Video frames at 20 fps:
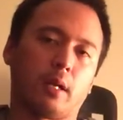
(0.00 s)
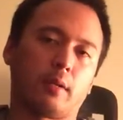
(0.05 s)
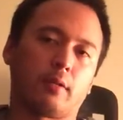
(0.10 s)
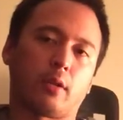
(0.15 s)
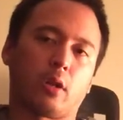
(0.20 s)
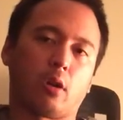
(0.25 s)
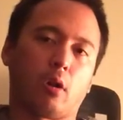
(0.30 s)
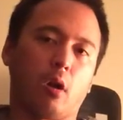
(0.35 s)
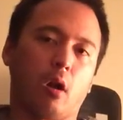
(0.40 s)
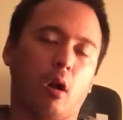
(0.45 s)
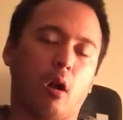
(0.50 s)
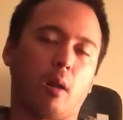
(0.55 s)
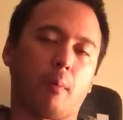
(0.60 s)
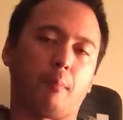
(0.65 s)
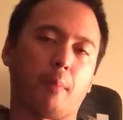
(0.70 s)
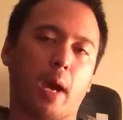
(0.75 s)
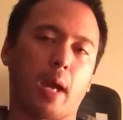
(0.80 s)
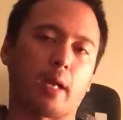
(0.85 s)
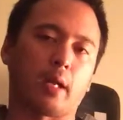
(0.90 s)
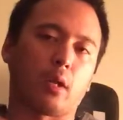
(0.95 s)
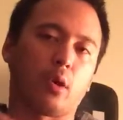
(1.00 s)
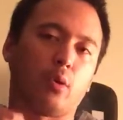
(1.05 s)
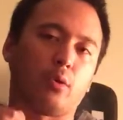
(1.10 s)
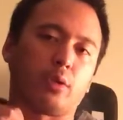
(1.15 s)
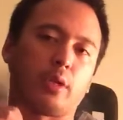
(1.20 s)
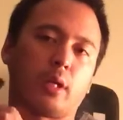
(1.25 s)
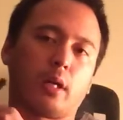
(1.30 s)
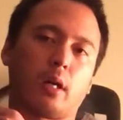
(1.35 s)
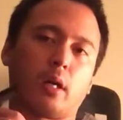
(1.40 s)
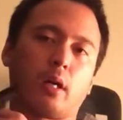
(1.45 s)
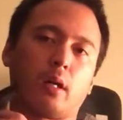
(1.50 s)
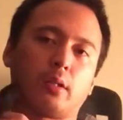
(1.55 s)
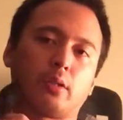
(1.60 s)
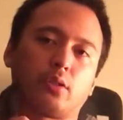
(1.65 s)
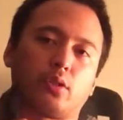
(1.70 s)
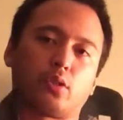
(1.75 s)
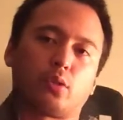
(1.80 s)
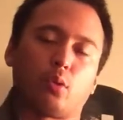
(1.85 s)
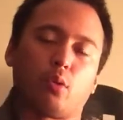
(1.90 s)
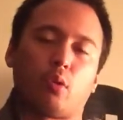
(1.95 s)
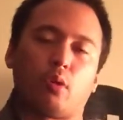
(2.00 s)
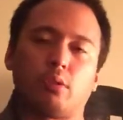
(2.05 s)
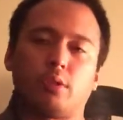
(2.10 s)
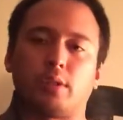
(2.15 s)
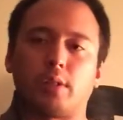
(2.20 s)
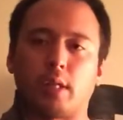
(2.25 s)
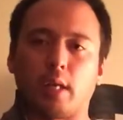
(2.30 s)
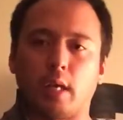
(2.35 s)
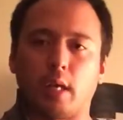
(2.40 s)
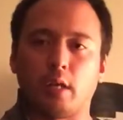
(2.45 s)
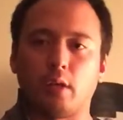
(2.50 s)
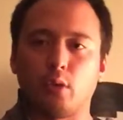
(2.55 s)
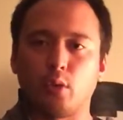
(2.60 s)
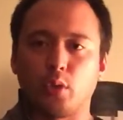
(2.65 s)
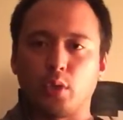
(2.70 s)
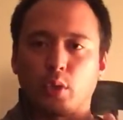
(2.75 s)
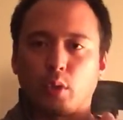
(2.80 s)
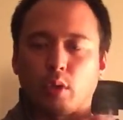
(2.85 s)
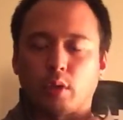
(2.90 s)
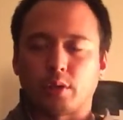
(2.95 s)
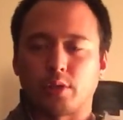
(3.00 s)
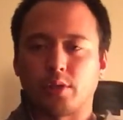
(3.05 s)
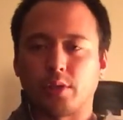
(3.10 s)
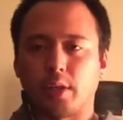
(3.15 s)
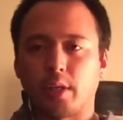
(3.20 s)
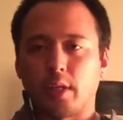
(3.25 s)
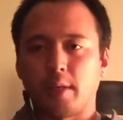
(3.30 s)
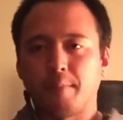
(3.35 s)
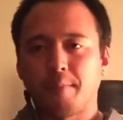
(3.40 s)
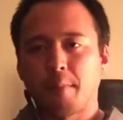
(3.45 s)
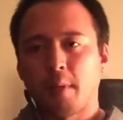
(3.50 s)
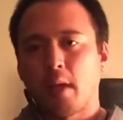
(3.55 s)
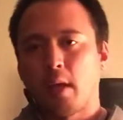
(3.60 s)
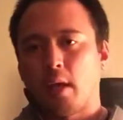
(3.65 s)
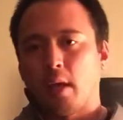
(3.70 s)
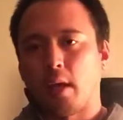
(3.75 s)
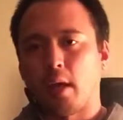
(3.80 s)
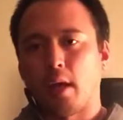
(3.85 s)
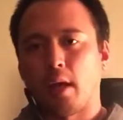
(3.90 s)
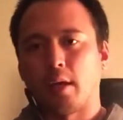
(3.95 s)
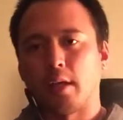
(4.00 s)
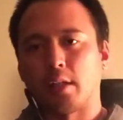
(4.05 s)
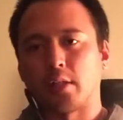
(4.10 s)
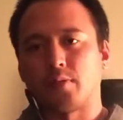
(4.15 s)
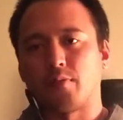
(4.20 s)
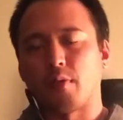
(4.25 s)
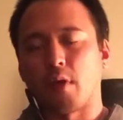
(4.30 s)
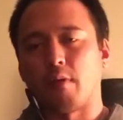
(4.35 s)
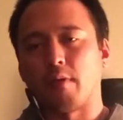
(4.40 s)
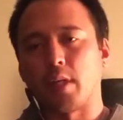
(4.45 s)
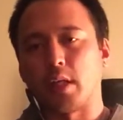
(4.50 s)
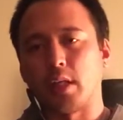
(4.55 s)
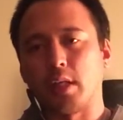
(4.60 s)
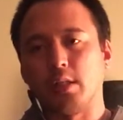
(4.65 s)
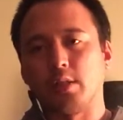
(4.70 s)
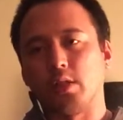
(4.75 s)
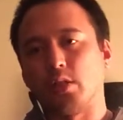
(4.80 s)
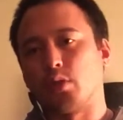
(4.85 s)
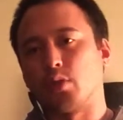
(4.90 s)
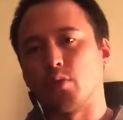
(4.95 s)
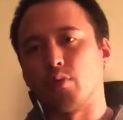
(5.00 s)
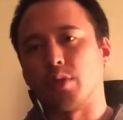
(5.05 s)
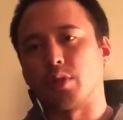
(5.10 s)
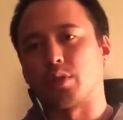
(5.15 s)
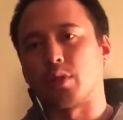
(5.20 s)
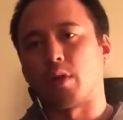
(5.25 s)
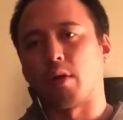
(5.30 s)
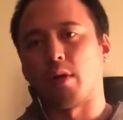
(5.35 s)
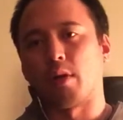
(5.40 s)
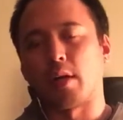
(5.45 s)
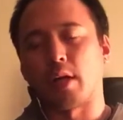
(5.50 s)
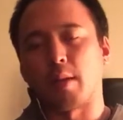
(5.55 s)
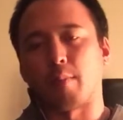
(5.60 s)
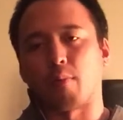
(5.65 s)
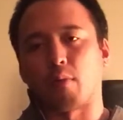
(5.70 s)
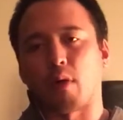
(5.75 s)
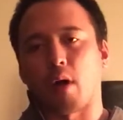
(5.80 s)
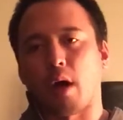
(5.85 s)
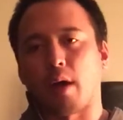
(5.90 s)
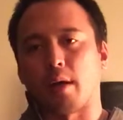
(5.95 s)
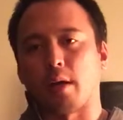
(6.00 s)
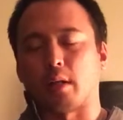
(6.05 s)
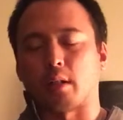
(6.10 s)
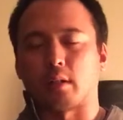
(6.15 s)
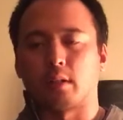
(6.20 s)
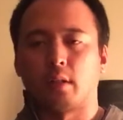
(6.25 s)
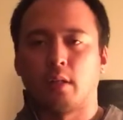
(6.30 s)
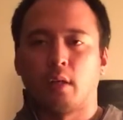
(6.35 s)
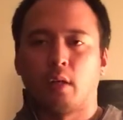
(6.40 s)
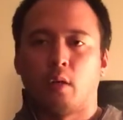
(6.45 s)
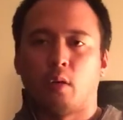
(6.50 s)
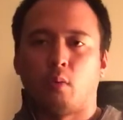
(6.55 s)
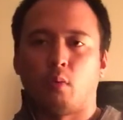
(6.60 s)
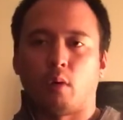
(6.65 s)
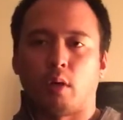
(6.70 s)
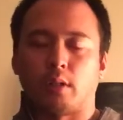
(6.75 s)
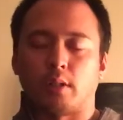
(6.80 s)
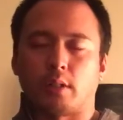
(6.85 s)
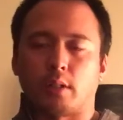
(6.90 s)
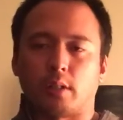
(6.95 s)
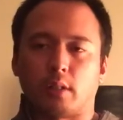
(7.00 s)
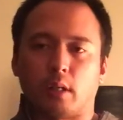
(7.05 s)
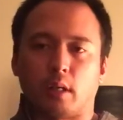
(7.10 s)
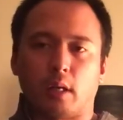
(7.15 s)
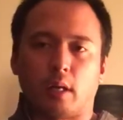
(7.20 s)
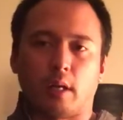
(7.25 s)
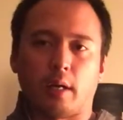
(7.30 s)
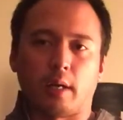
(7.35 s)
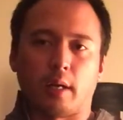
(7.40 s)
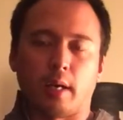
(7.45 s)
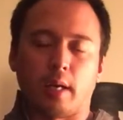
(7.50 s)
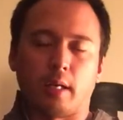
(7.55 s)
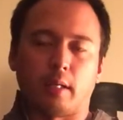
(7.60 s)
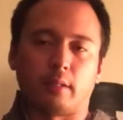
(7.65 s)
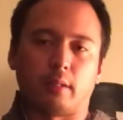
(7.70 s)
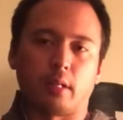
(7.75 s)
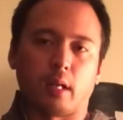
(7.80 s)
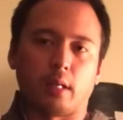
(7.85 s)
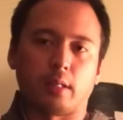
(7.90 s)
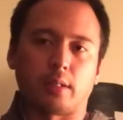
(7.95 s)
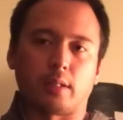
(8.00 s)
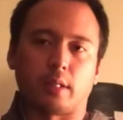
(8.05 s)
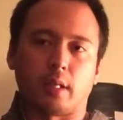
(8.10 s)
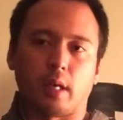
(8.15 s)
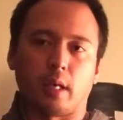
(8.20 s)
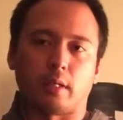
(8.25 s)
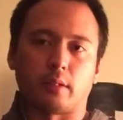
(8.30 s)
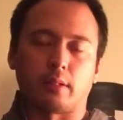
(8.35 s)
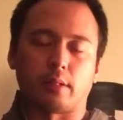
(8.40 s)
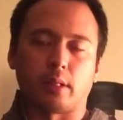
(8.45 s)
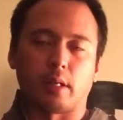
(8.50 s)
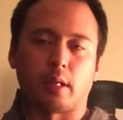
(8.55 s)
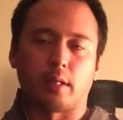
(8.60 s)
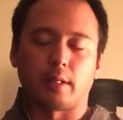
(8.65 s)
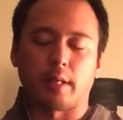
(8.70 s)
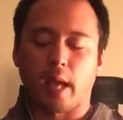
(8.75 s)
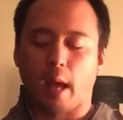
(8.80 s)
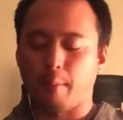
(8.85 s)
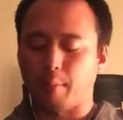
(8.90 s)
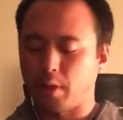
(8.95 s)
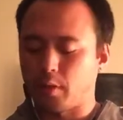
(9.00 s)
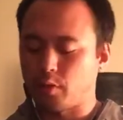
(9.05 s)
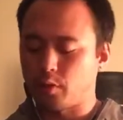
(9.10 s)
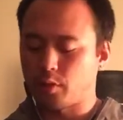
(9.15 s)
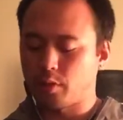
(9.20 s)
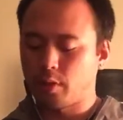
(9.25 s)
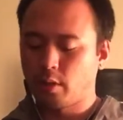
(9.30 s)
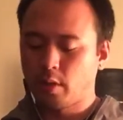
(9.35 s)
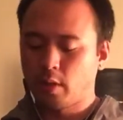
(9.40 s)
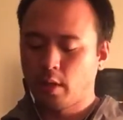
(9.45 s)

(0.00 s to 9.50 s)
there are Patagonia stores in New York City, and it's very easy to return a product once it does get damaged.